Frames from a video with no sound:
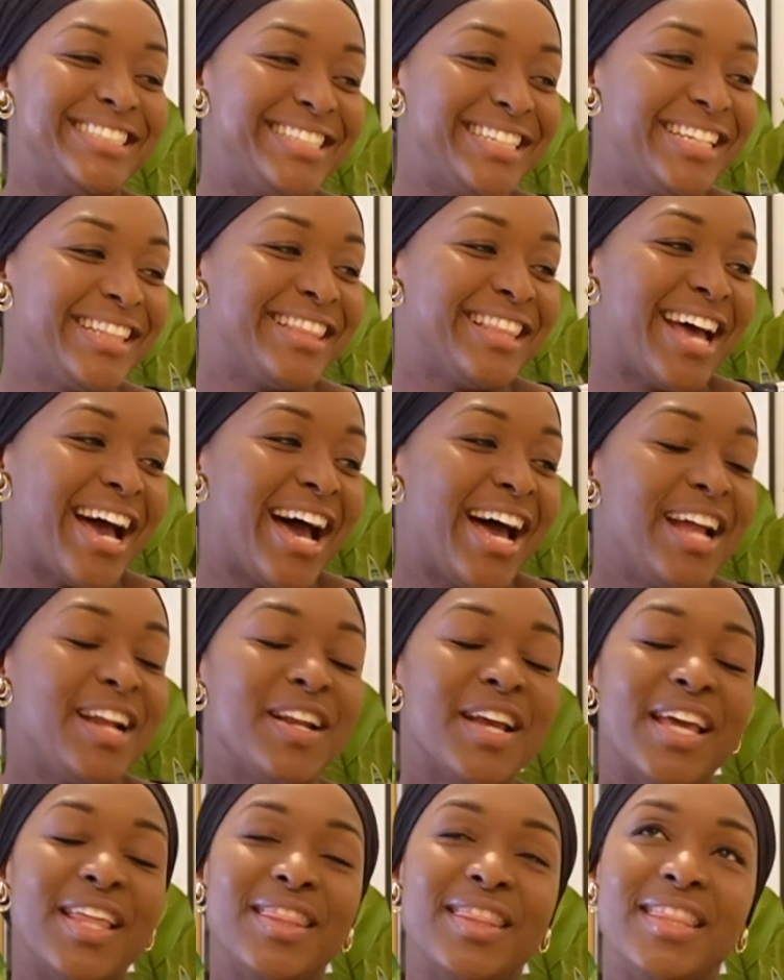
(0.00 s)
did
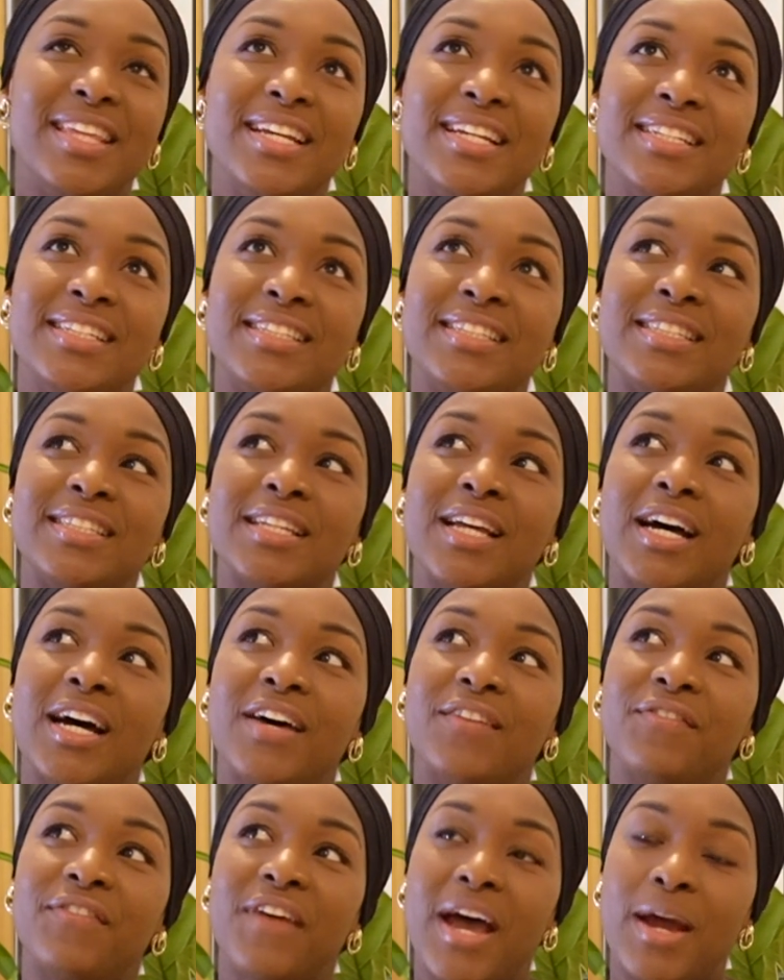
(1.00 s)
that. This
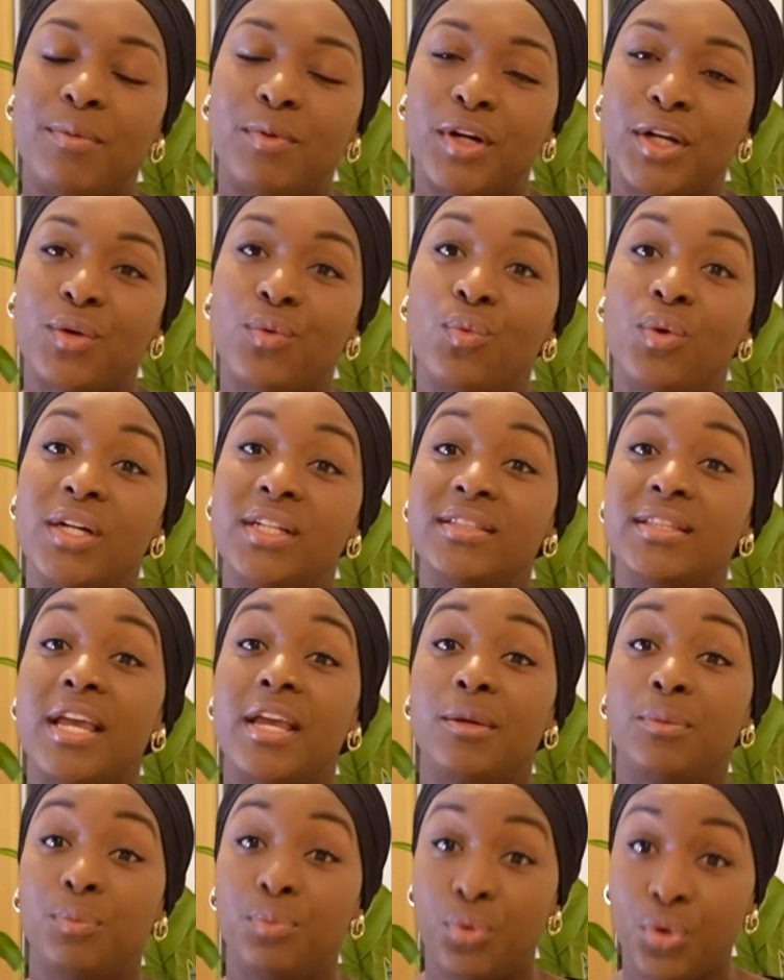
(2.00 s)
fabric was
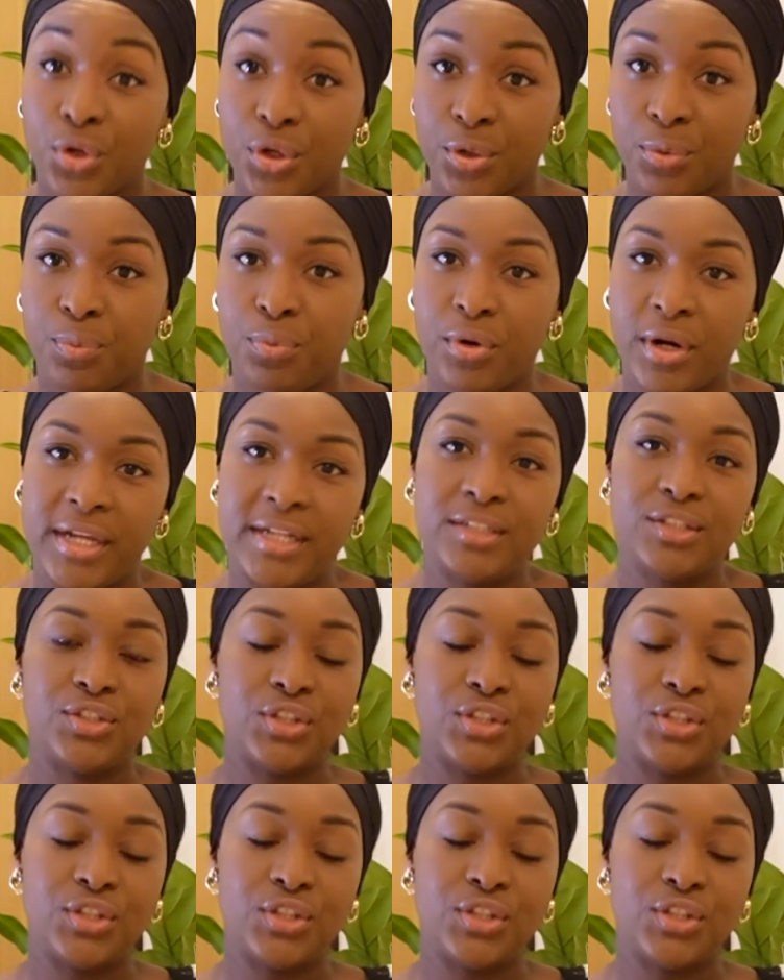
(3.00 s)
a border print,